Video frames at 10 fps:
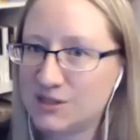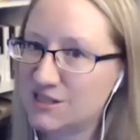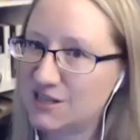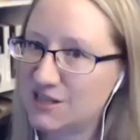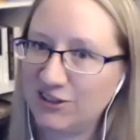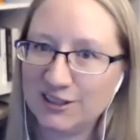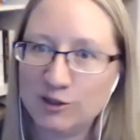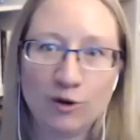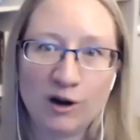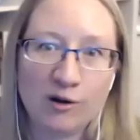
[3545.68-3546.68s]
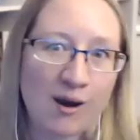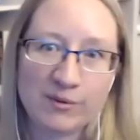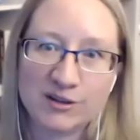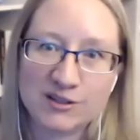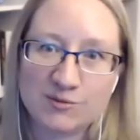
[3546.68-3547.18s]
definitely Nora
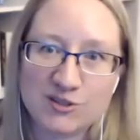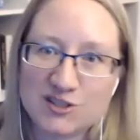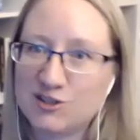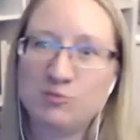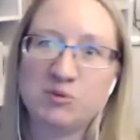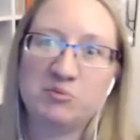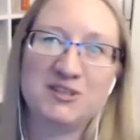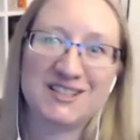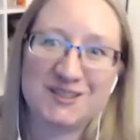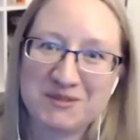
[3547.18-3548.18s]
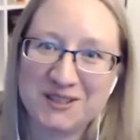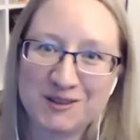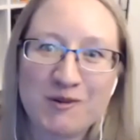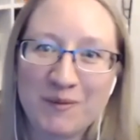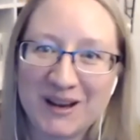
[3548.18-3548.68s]
Roberts, which is super predictable in
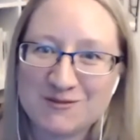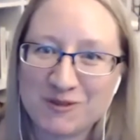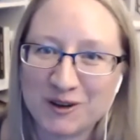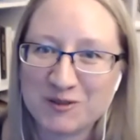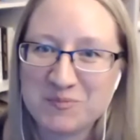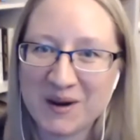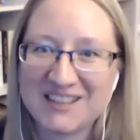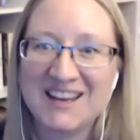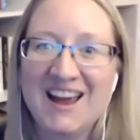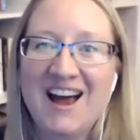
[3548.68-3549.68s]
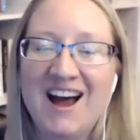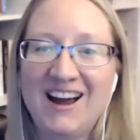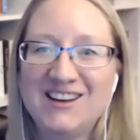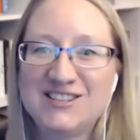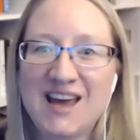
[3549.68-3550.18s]
the romance world. But
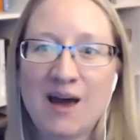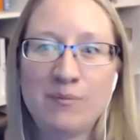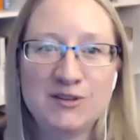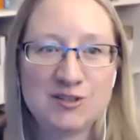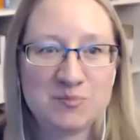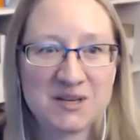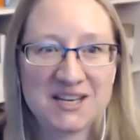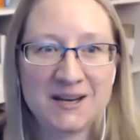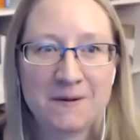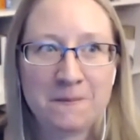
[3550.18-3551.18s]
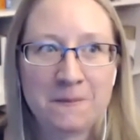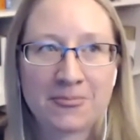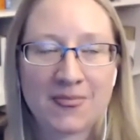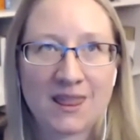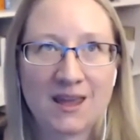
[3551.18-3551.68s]
I just happened to be
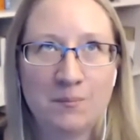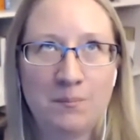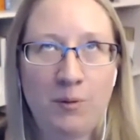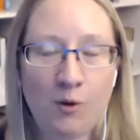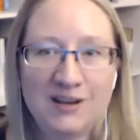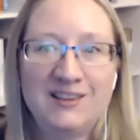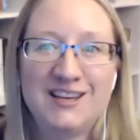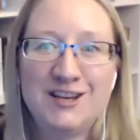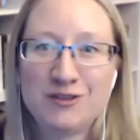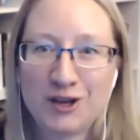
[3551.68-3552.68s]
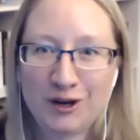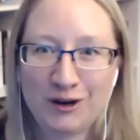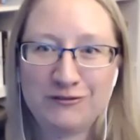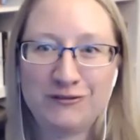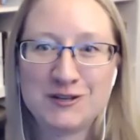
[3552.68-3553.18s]
born the year that her
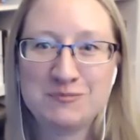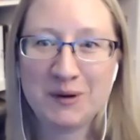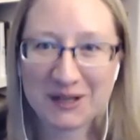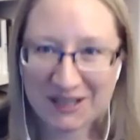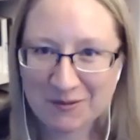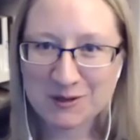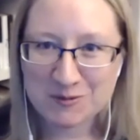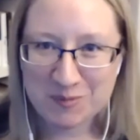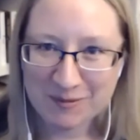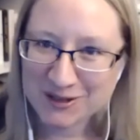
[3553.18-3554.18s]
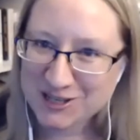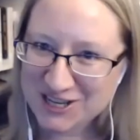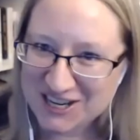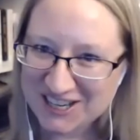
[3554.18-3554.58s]
first book was published.